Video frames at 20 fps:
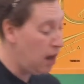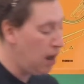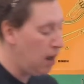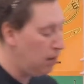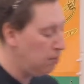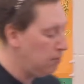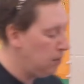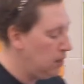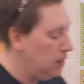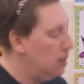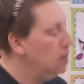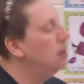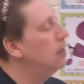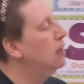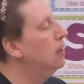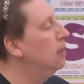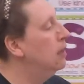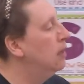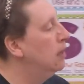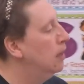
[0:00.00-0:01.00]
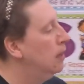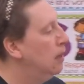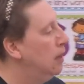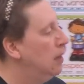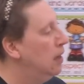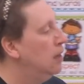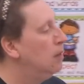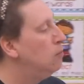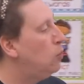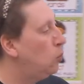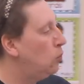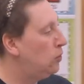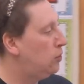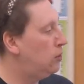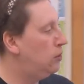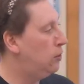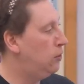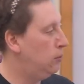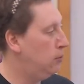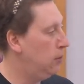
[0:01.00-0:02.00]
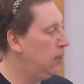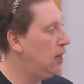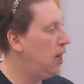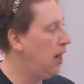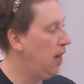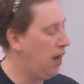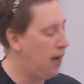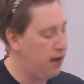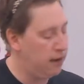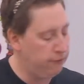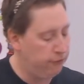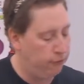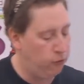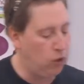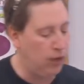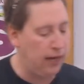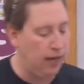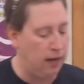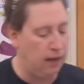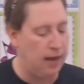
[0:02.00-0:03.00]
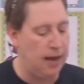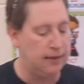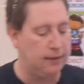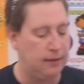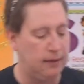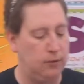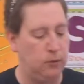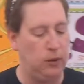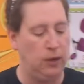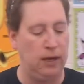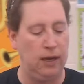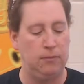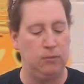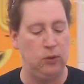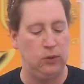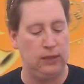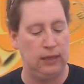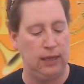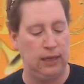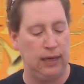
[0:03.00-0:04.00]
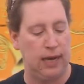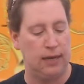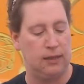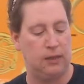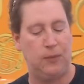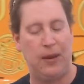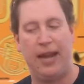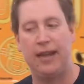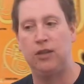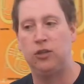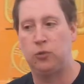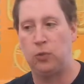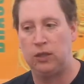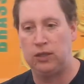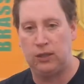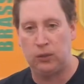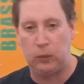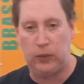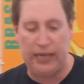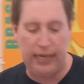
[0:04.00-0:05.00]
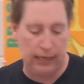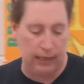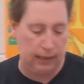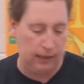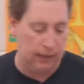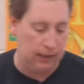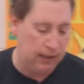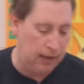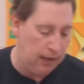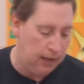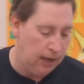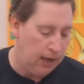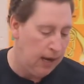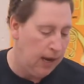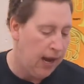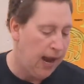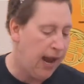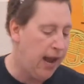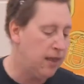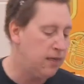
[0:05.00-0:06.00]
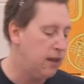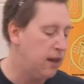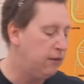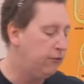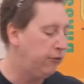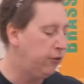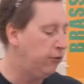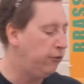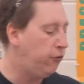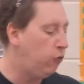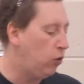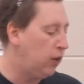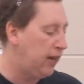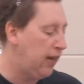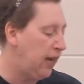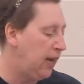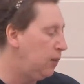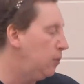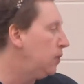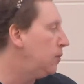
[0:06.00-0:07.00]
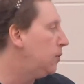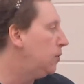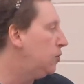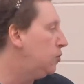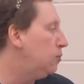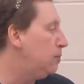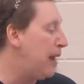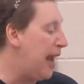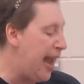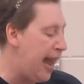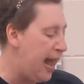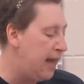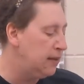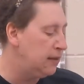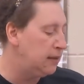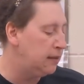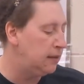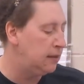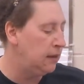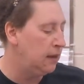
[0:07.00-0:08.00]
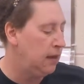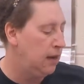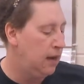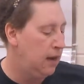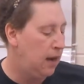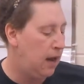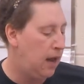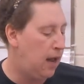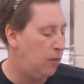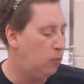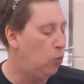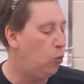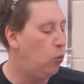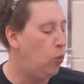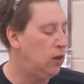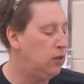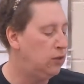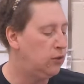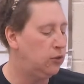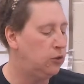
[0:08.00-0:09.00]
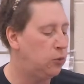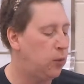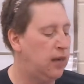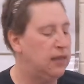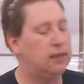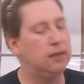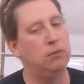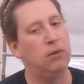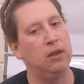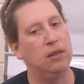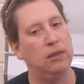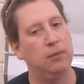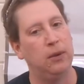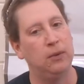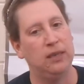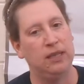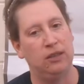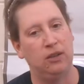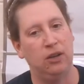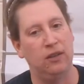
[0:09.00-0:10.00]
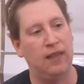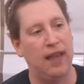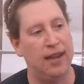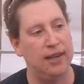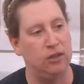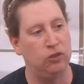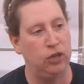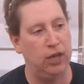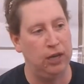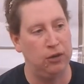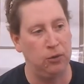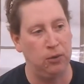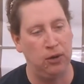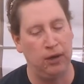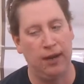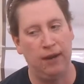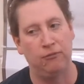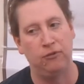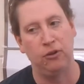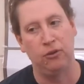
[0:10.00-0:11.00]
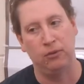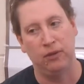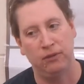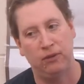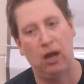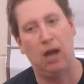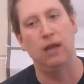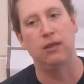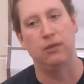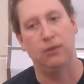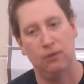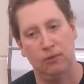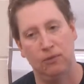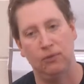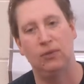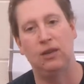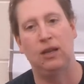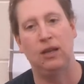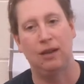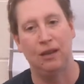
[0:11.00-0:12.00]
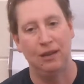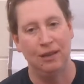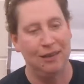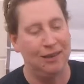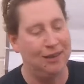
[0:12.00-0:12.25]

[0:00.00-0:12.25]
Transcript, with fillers: um, most 3K and 4K classes will get music and Spanish once a week. And then for 4K, we will do mass um, once or twice a month, but we start that in January after we've gotten through the